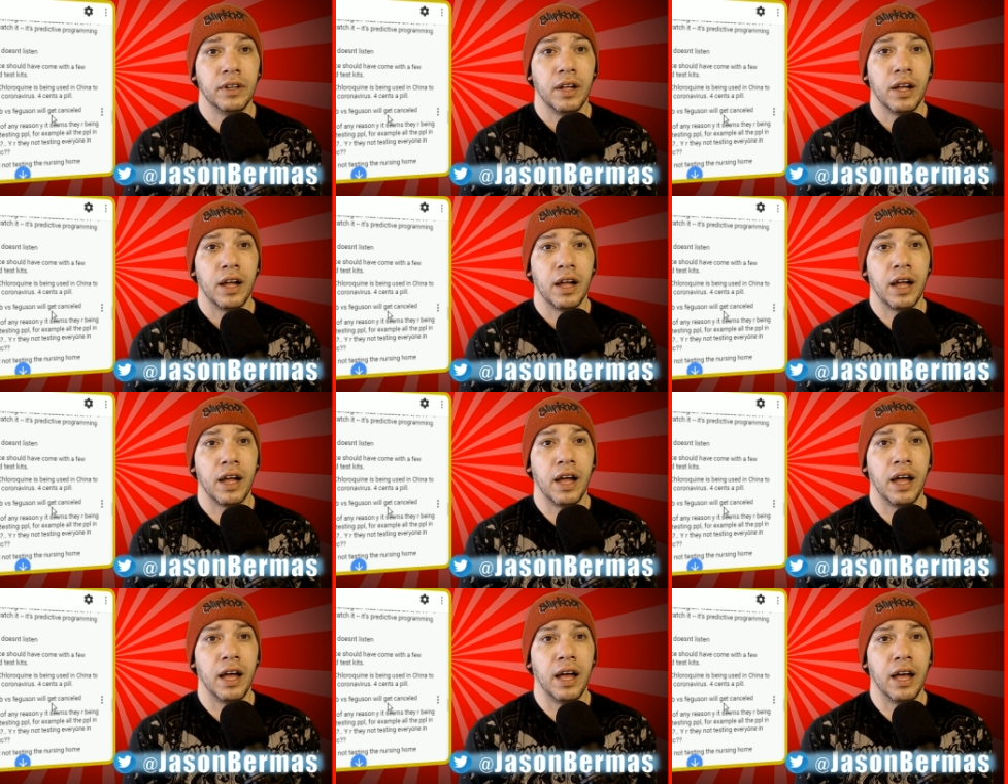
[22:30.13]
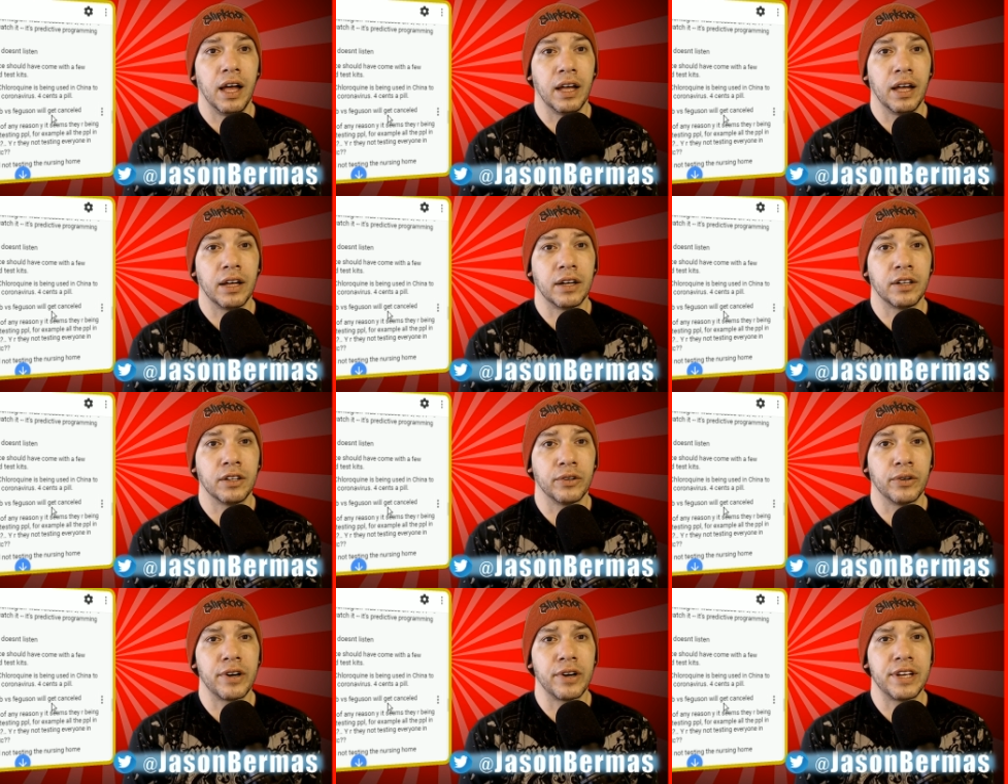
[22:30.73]

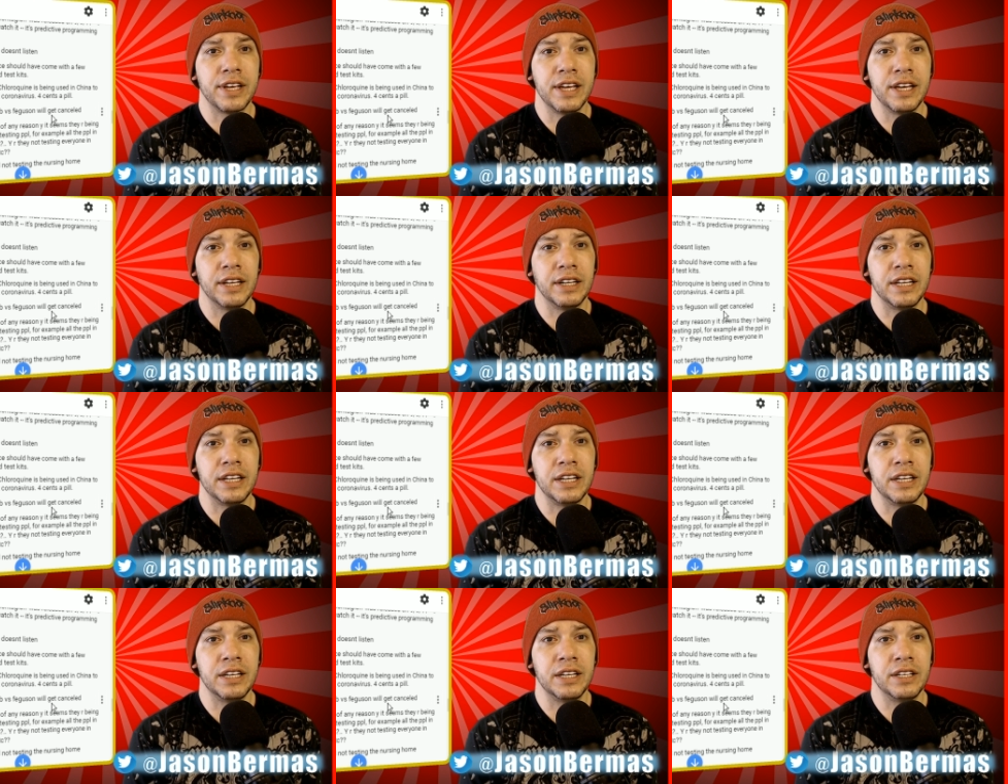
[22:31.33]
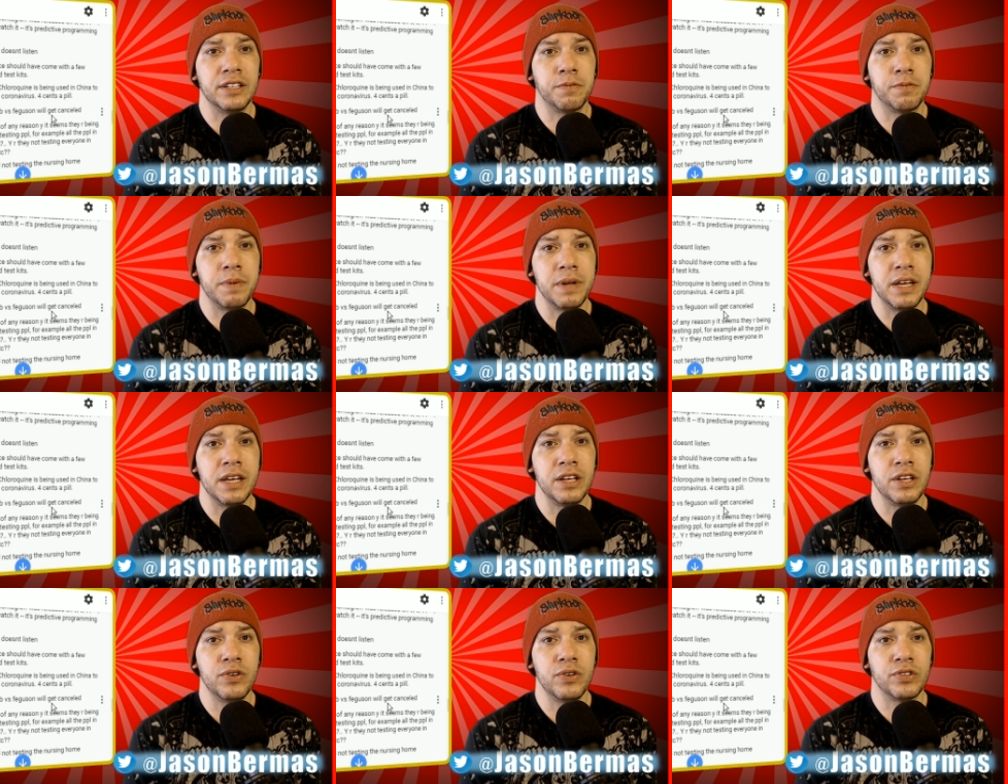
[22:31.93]
Chloroquine is
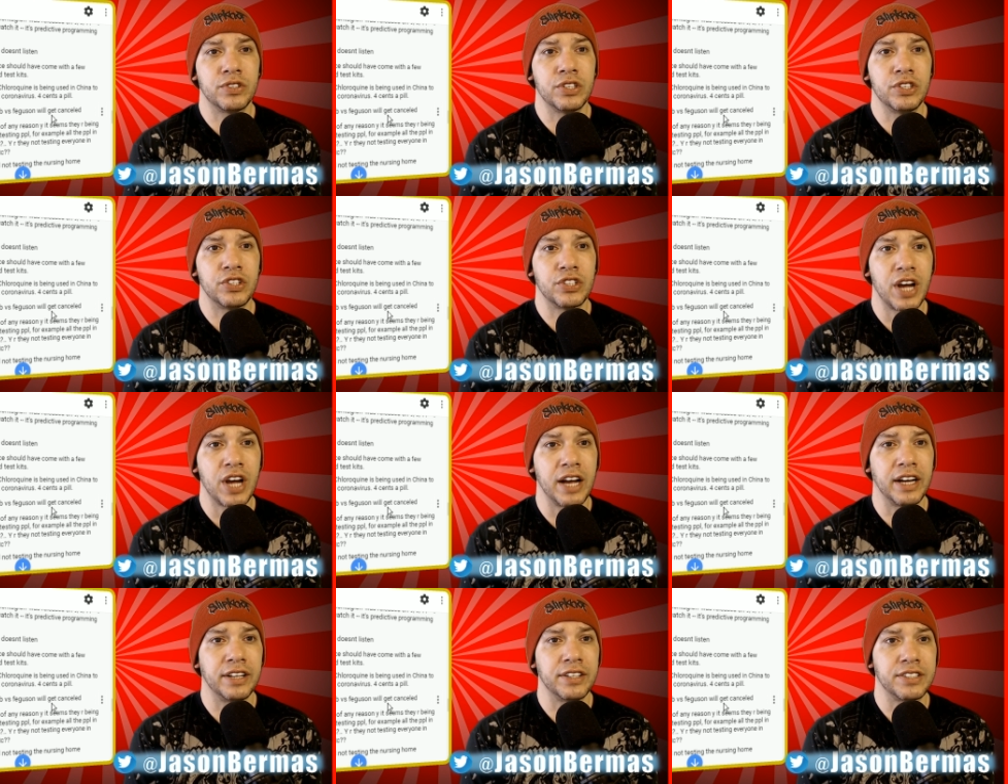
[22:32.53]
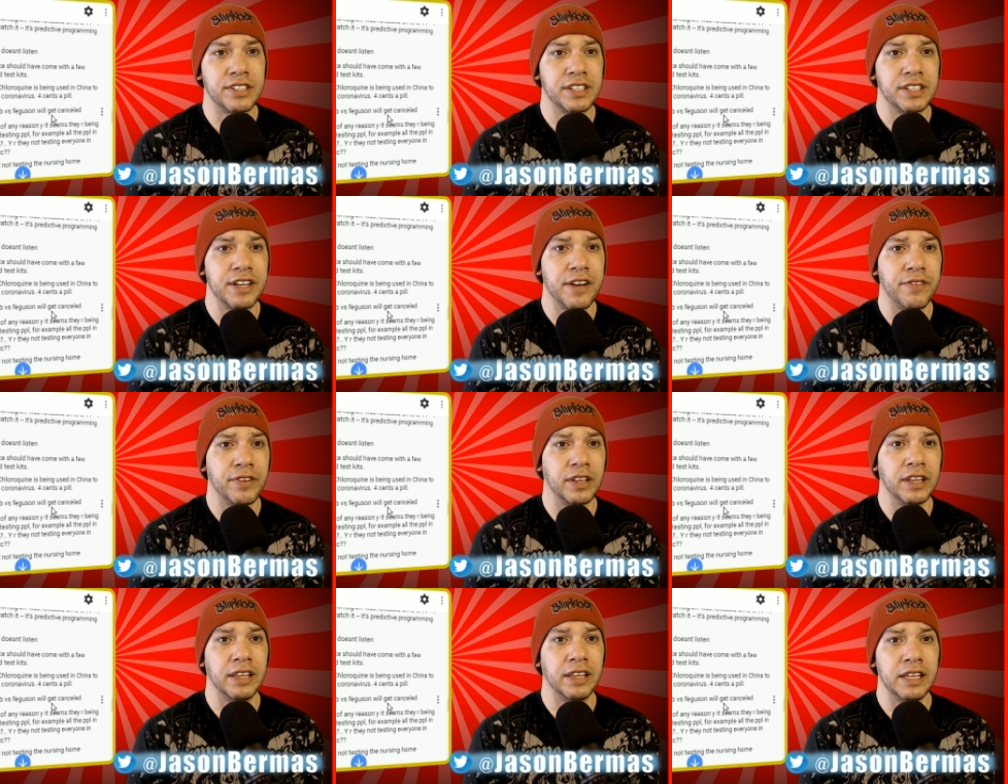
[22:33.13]
being used in China to
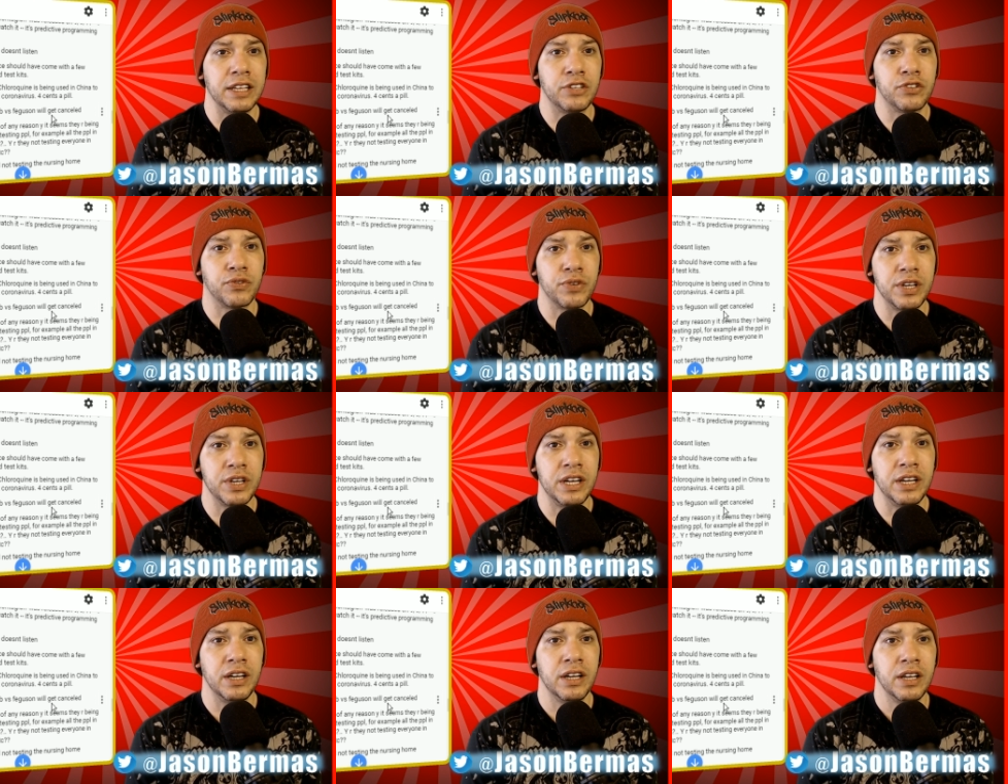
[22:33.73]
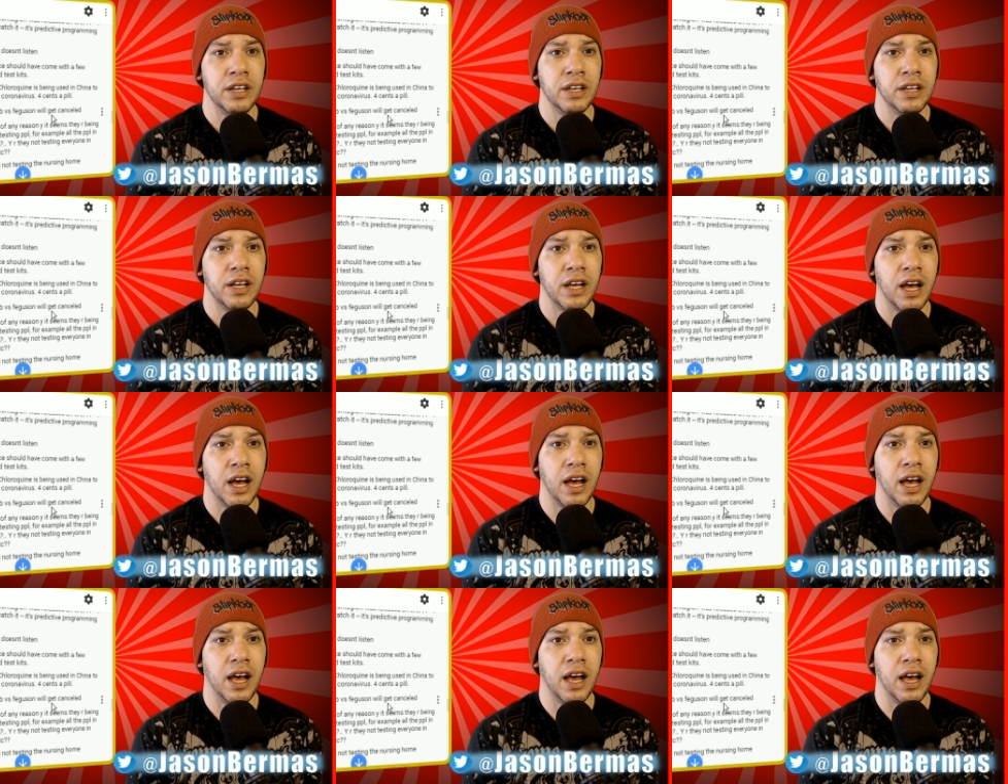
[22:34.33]
significantly treat
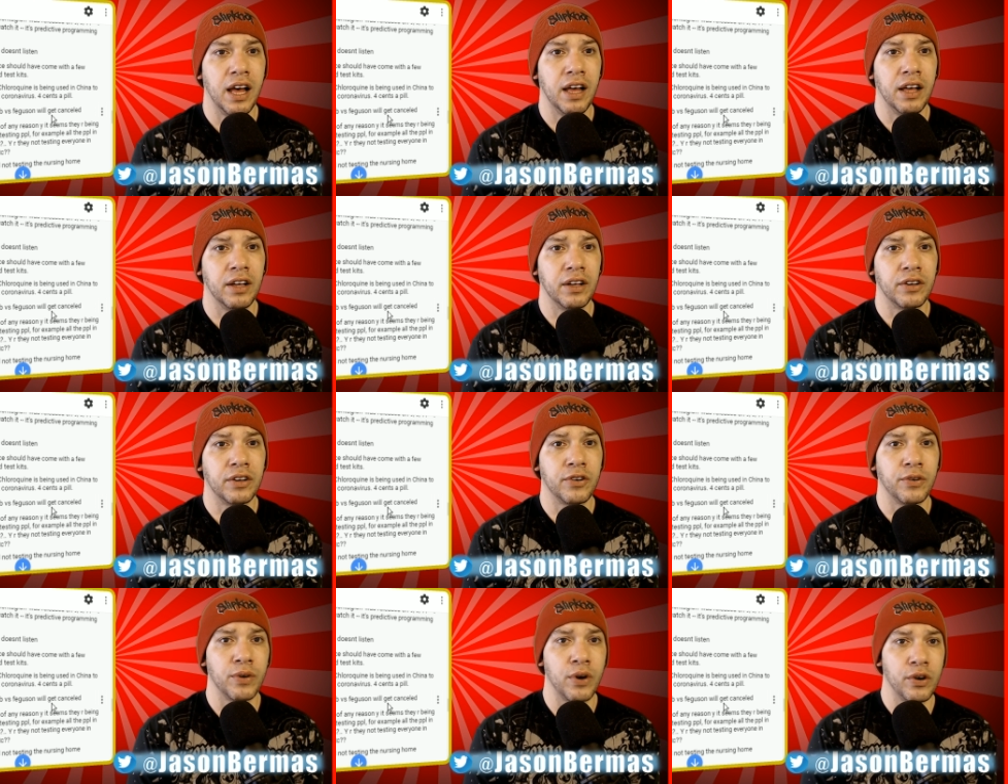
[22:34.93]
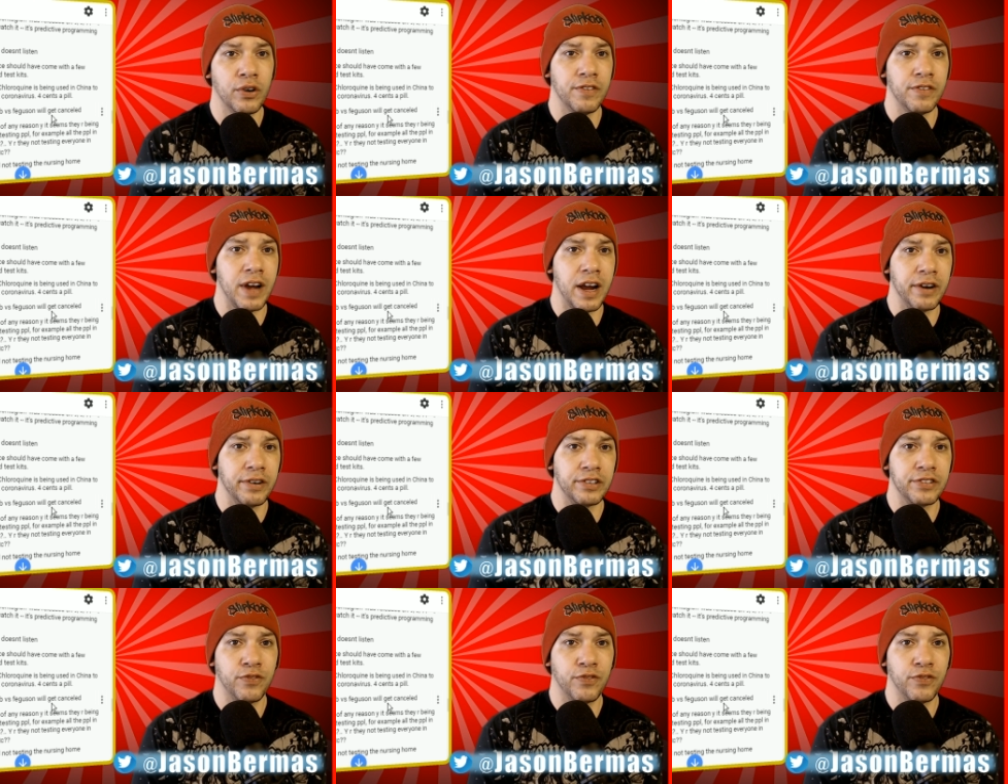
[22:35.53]
coronavirus.